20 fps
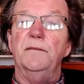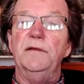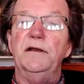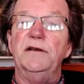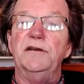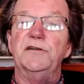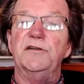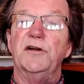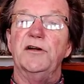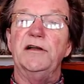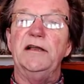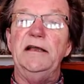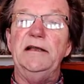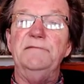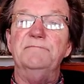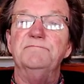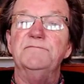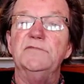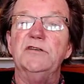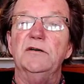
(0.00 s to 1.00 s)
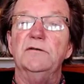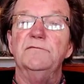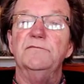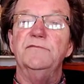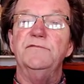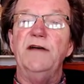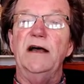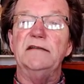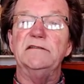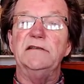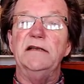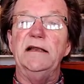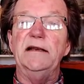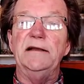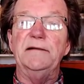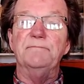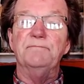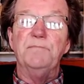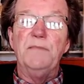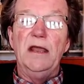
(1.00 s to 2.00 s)
into Turkey. So
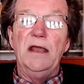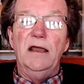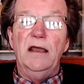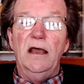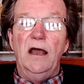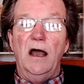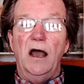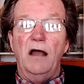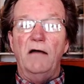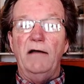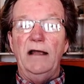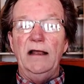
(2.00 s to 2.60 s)
fascinating. All